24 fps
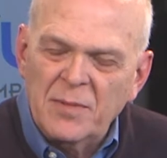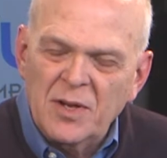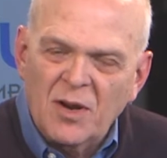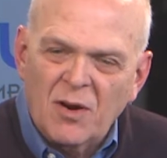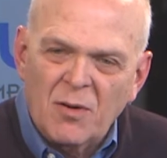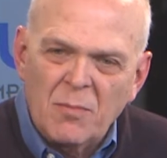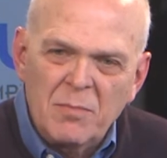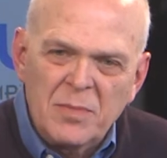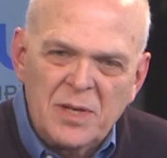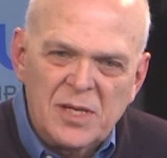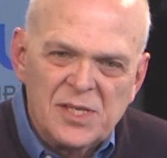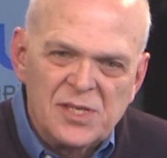
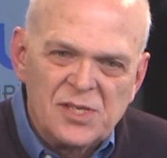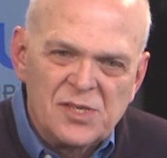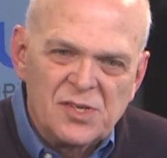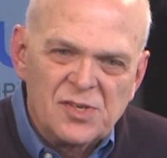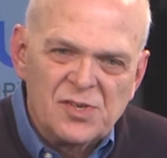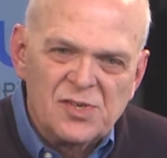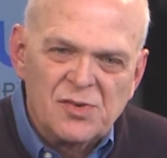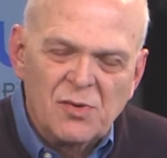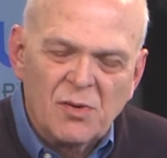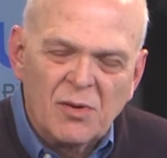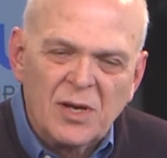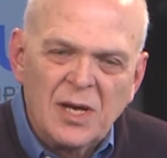our business.
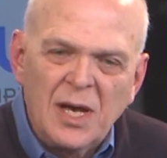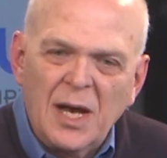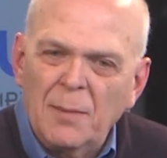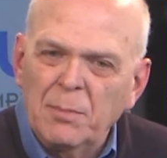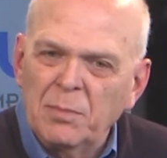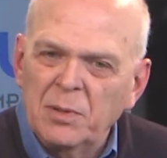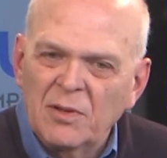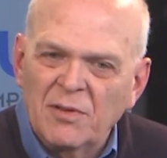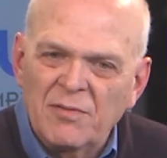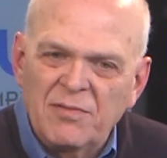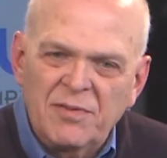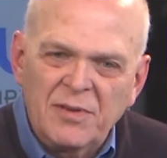So a
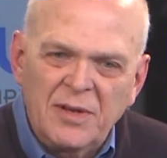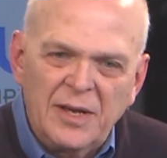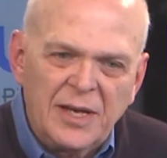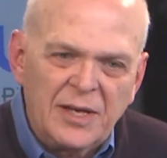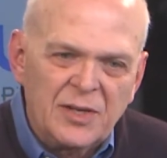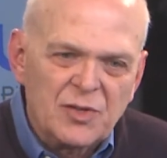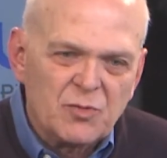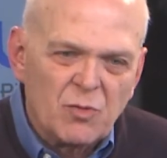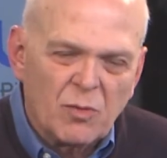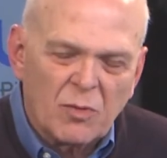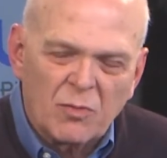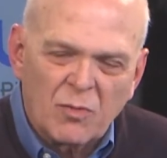couple of
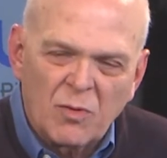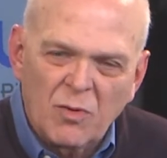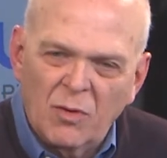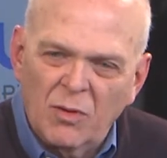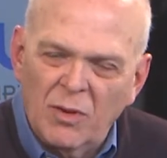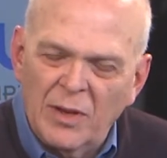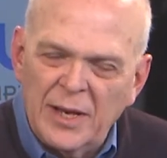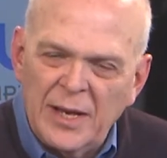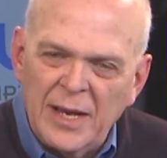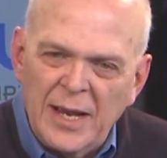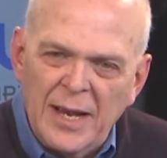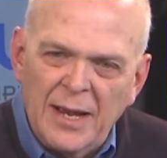things. We're
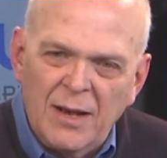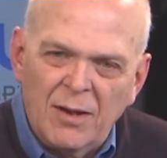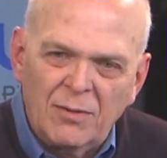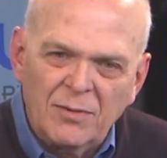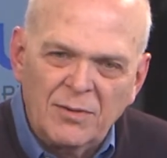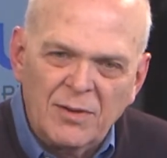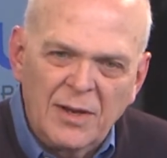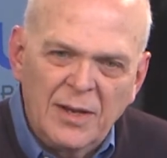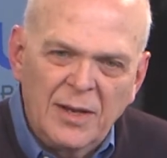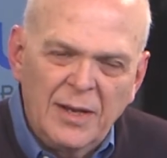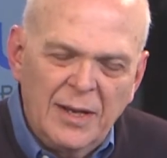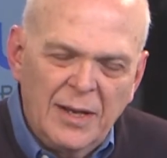rolling out
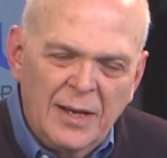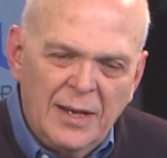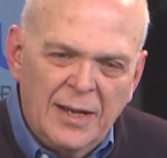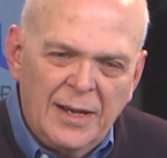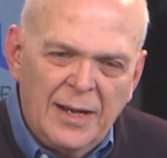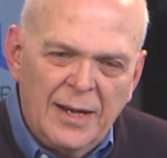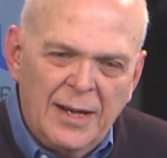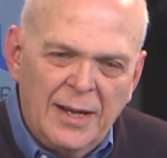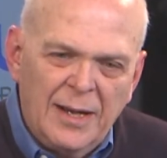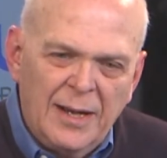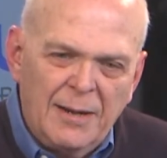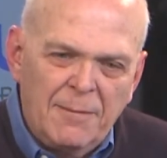
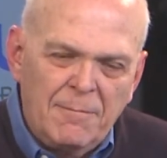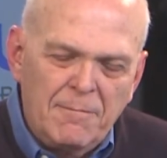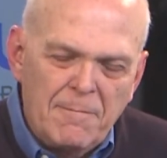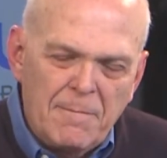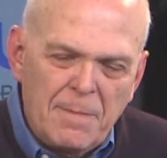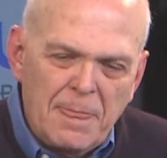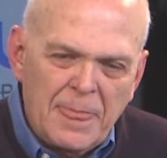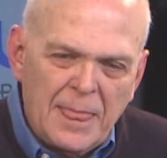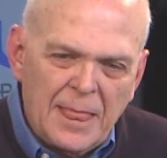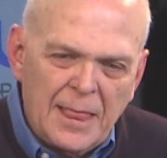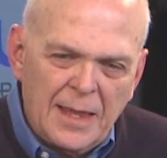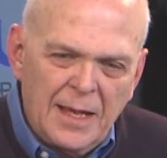um,
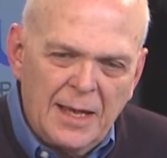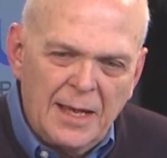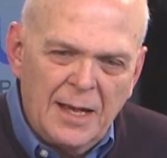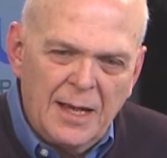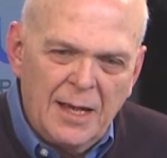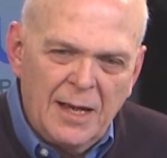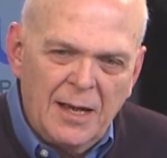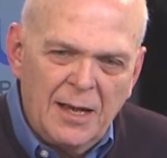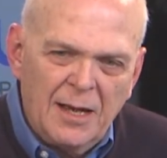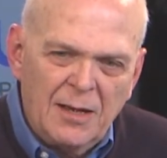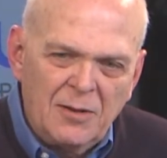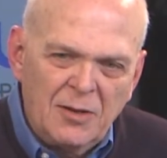
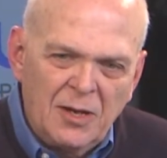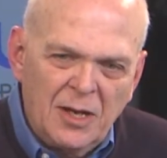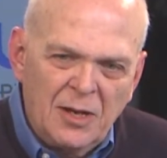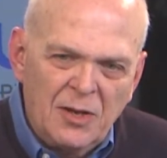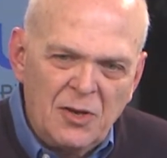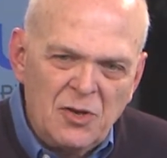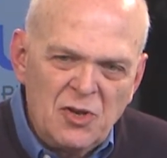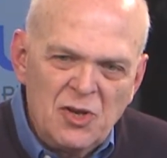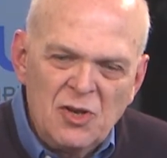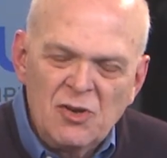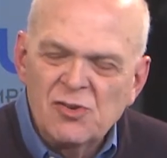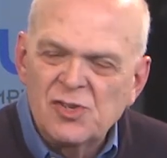uh, a
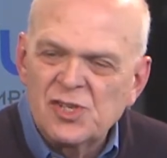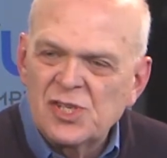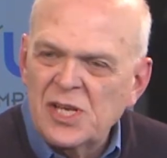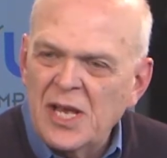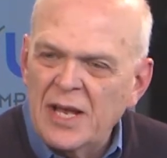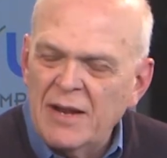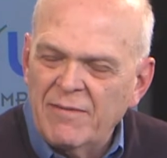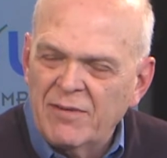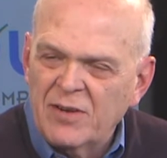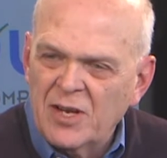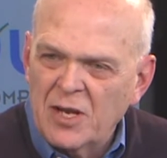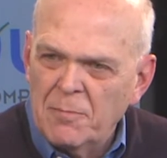new
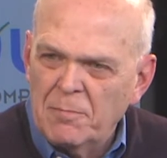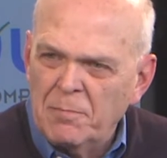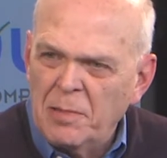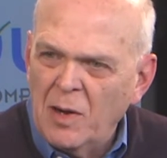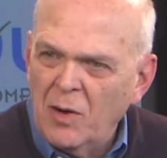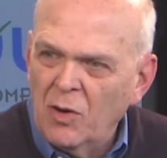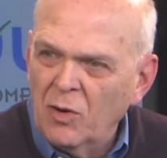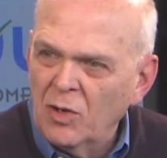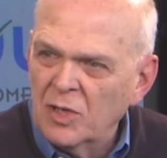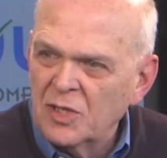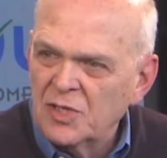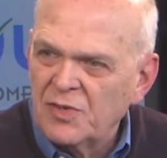set of
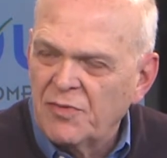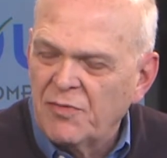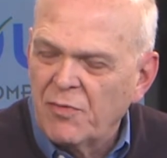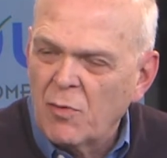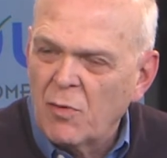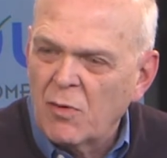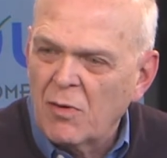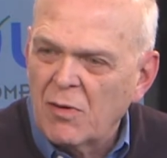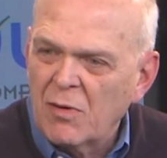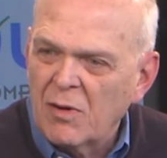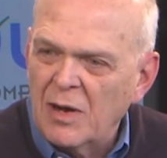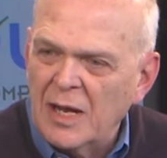components
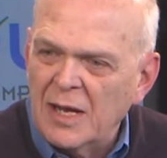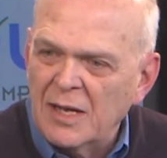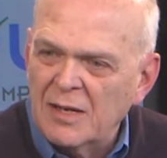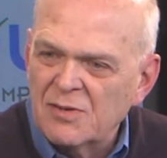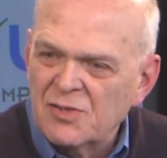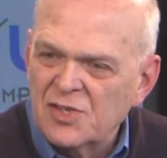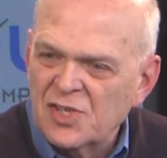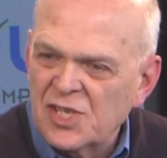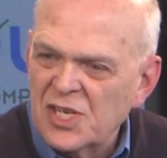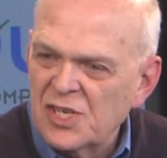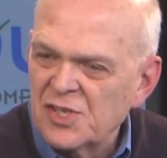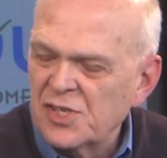for uh,
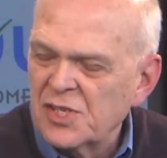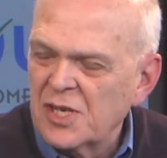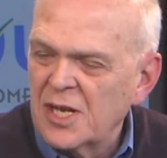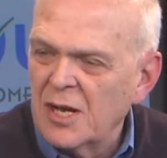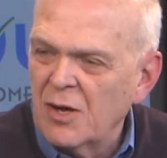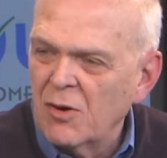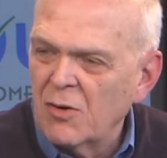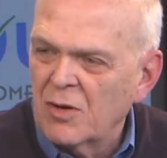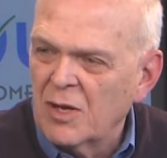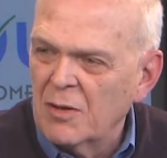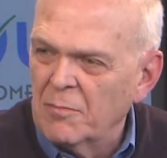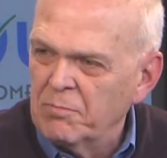
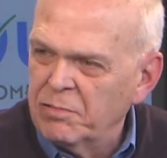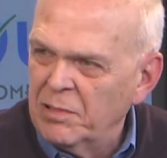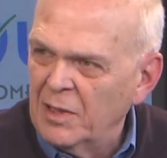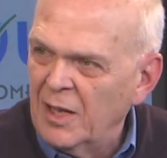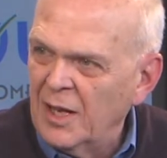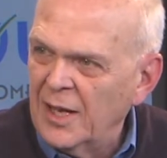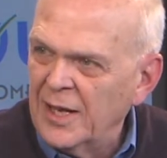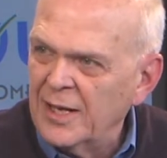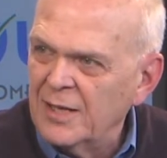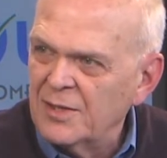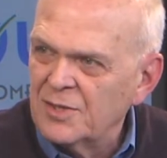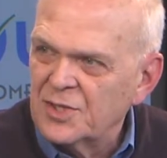Cisco
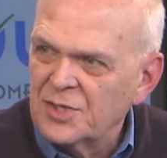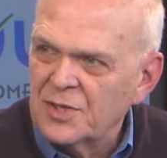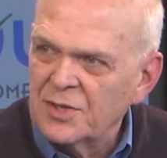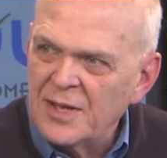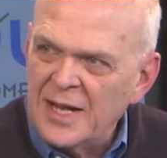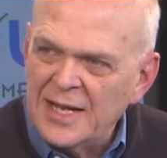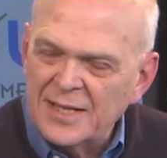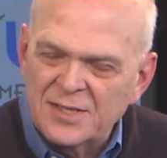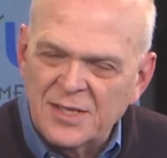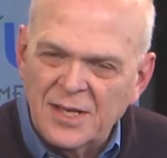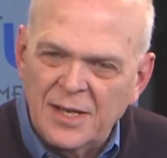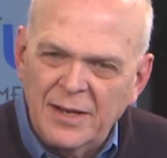compliance. So
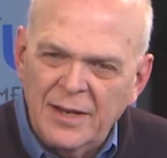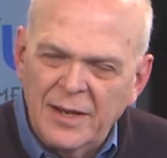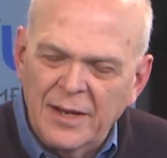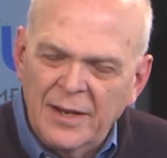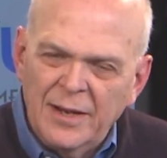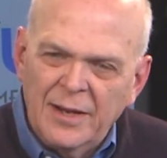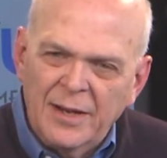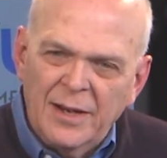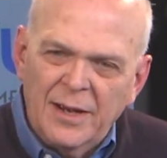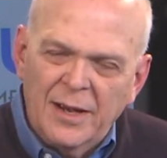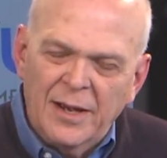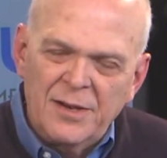that's a,
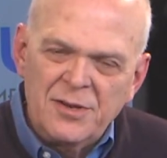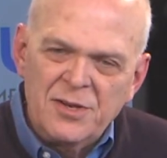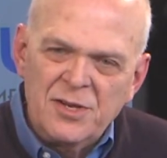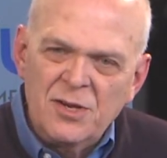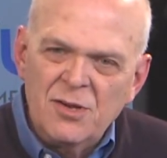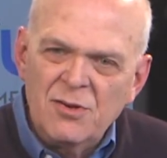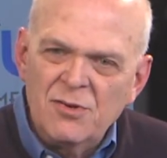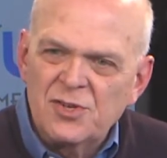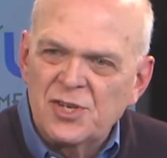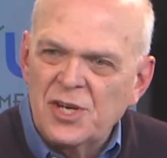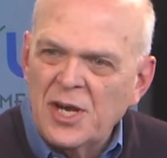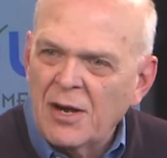a
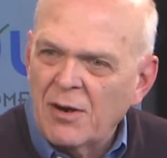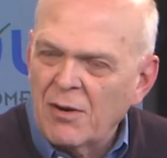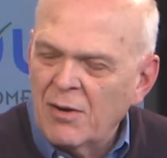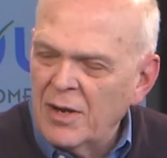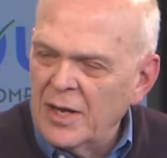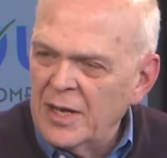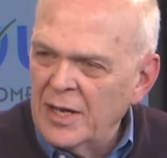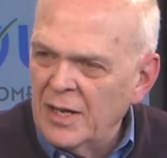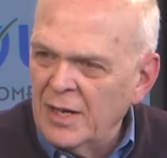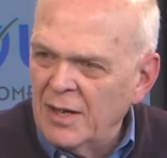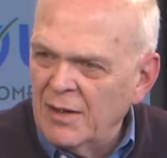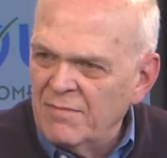huge
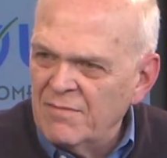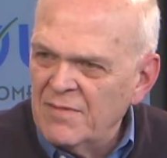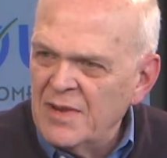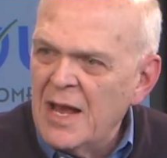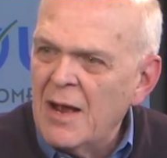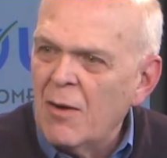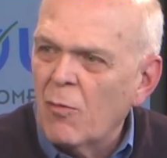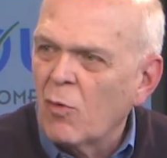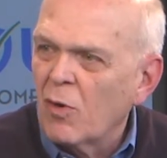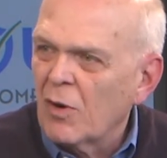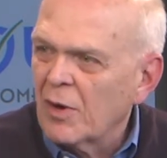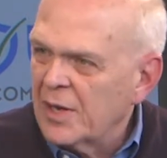area of
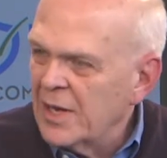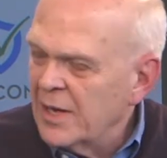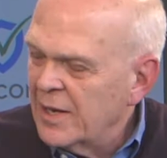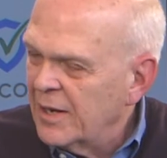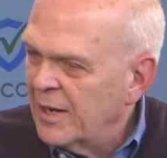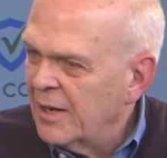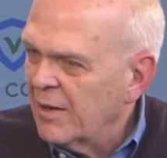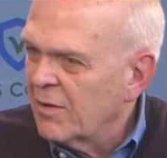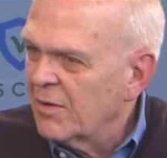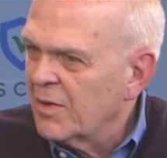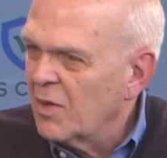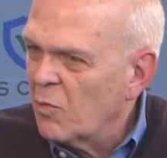networking
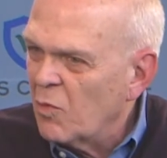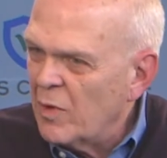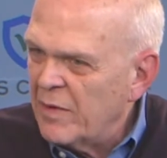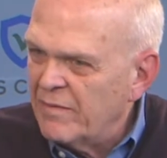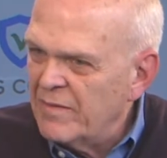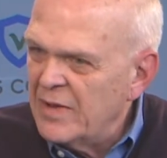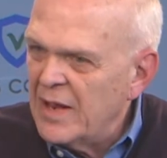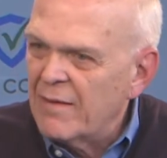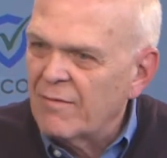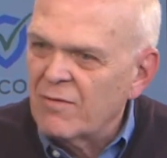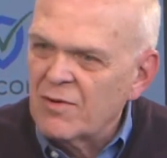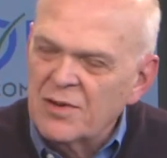gear that we've
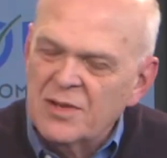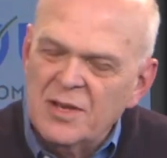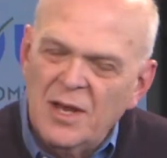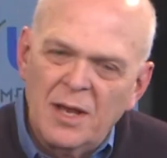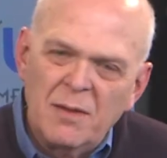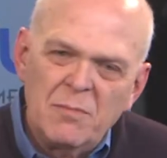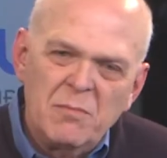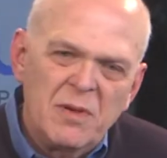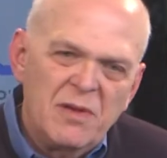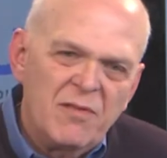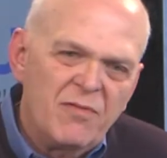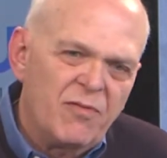never
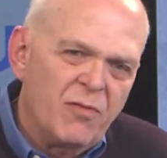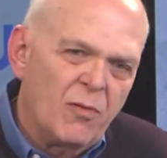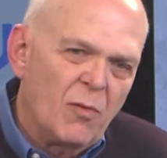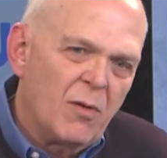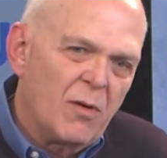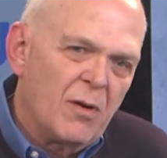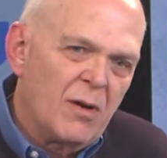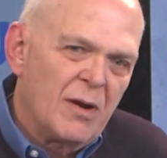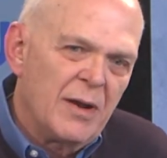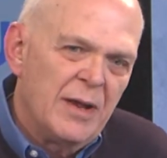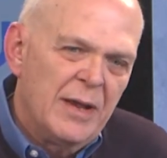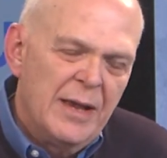done
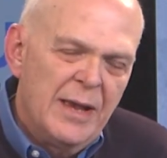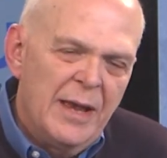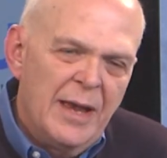before.